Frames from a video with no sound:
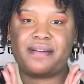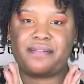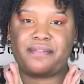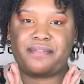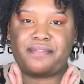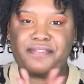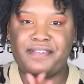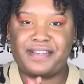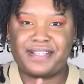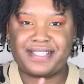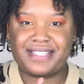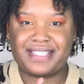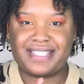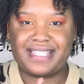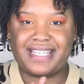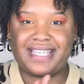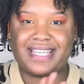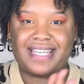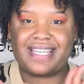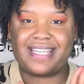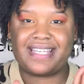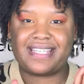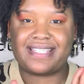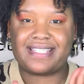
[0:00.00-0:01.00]
Fenty
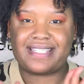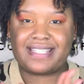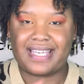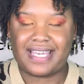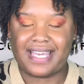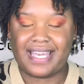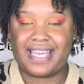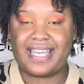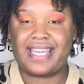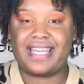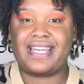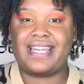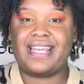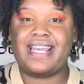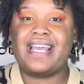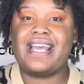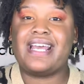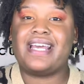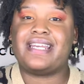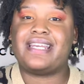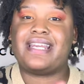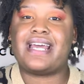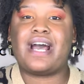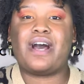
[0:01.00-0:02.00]
Skin.
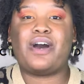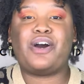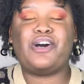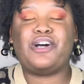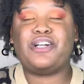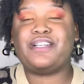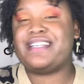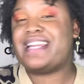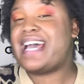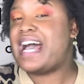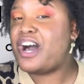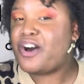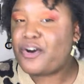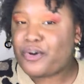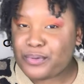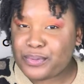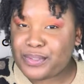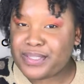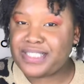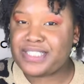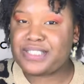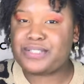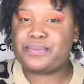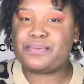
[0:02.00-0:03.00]
Now not
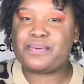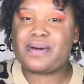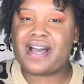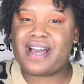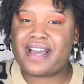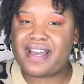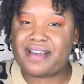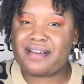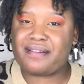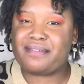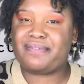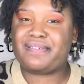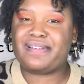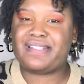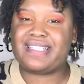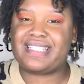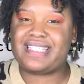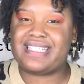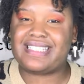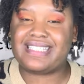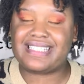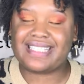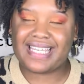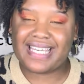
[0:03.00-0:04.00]
only do I have
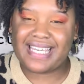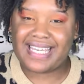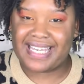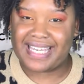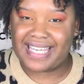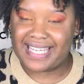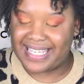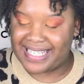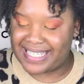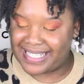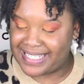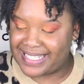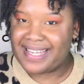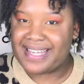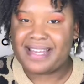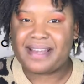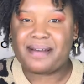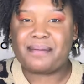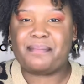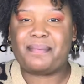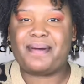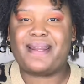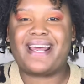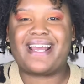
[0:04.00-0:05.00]
Fenty Skin,
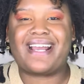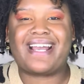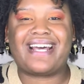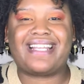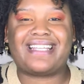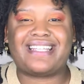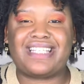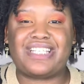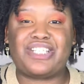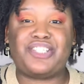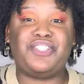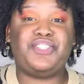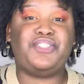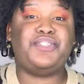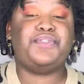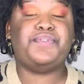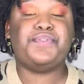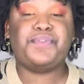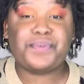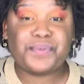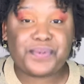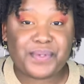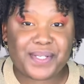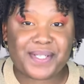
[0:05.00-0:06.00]
but I got the
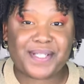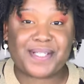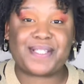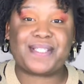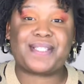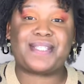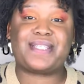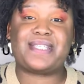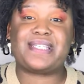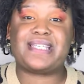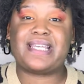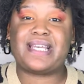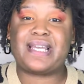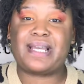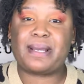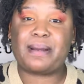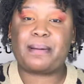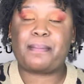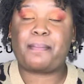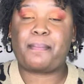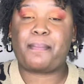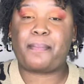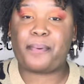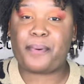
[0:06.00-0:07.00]
newest
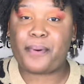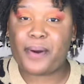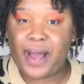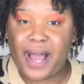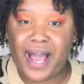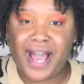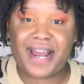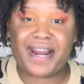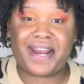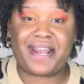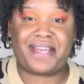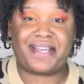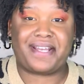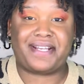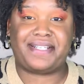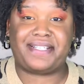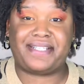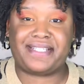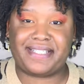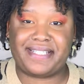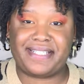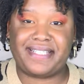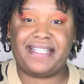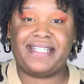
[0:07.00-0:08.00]

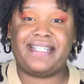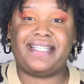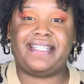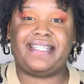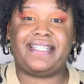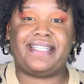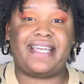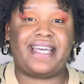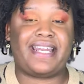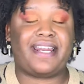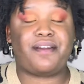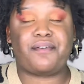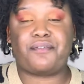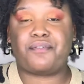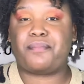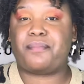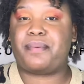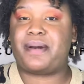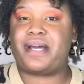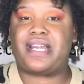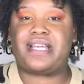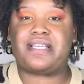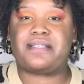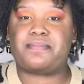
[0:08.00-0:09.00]
product that
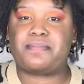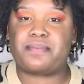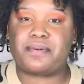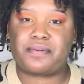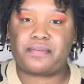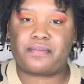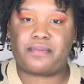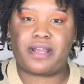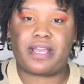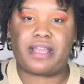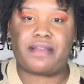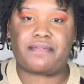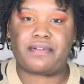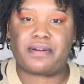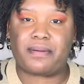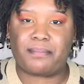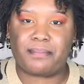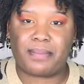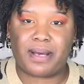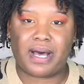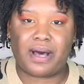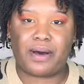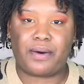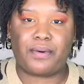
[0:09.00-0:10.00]
everybody's been raving
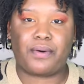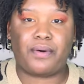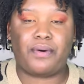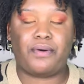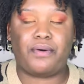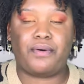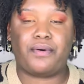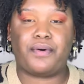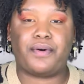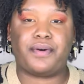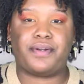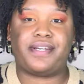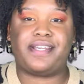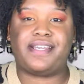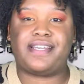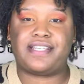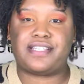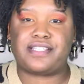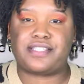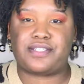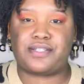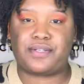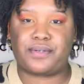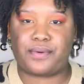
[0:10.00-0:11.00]
about on
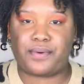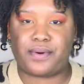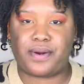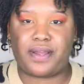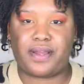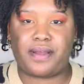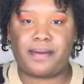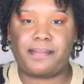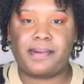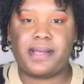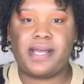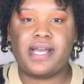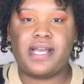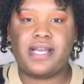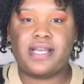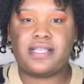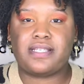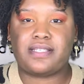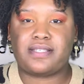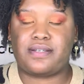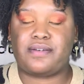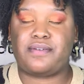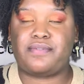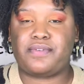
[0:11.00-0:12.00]
Instagram.
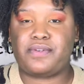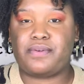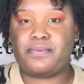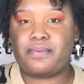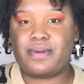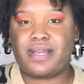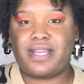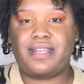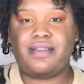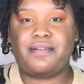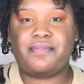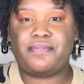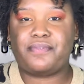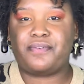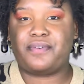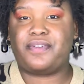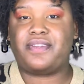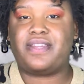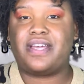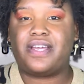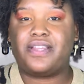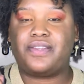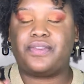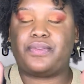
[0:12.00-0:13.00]
So if you're ready for
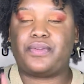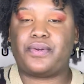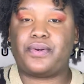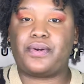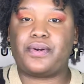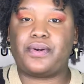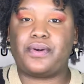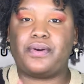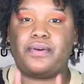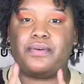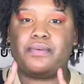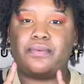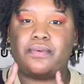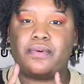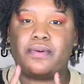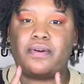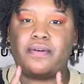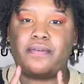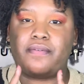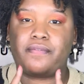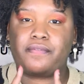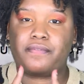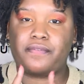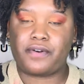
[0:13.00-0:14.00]
that thorough
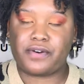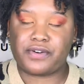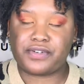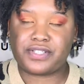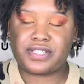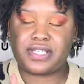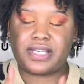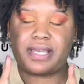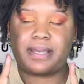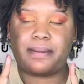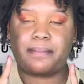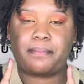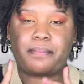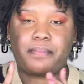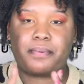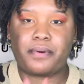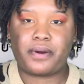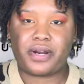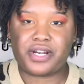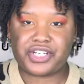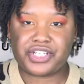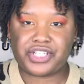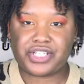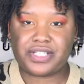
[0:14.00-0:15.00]
first
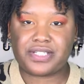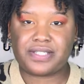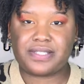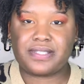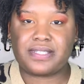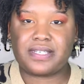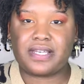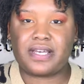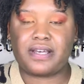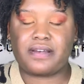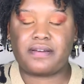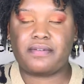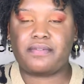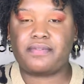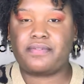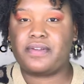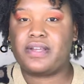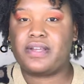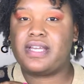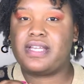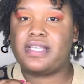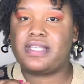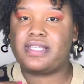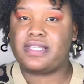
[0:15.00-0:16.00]
impressions of
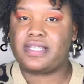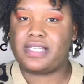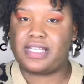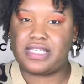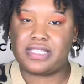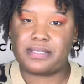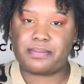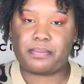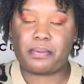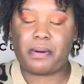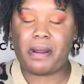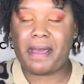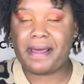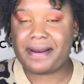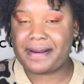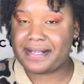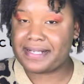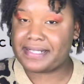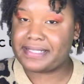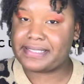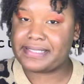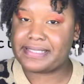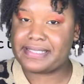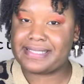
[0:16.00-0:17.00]
these
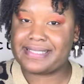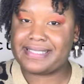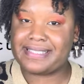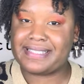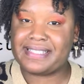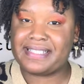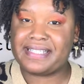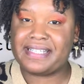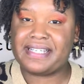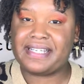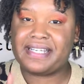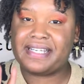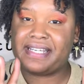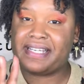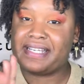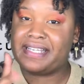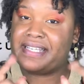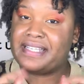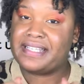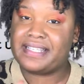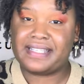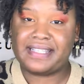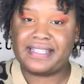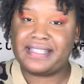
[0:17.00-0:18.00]
products,
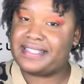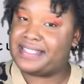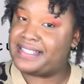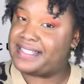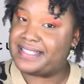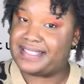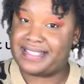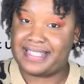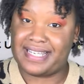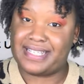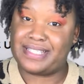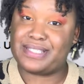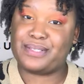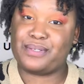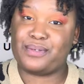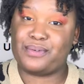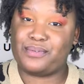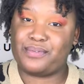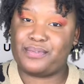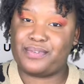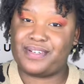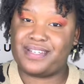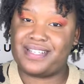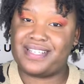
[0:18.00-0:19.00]
then stay tuned
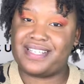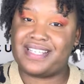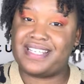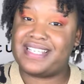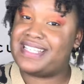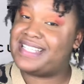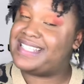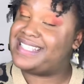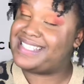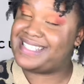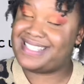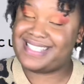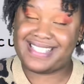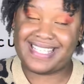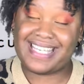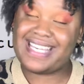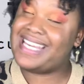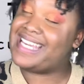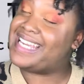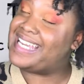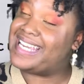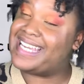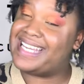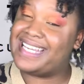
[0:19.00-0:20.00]
for the
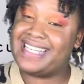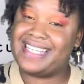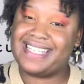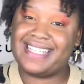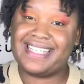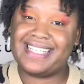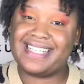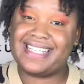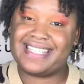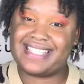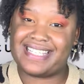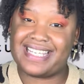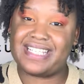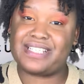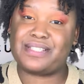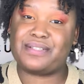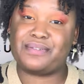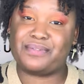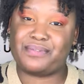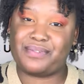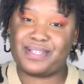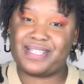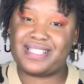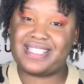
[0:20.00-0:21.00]
tea. Stay
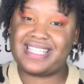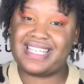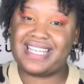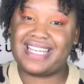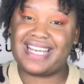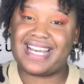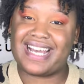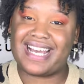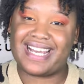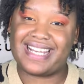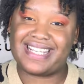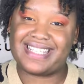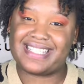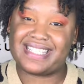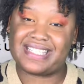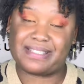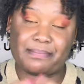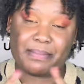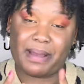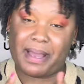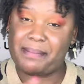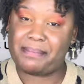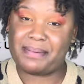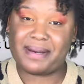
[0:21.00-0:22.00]
tuned for the tea, guys. It's piping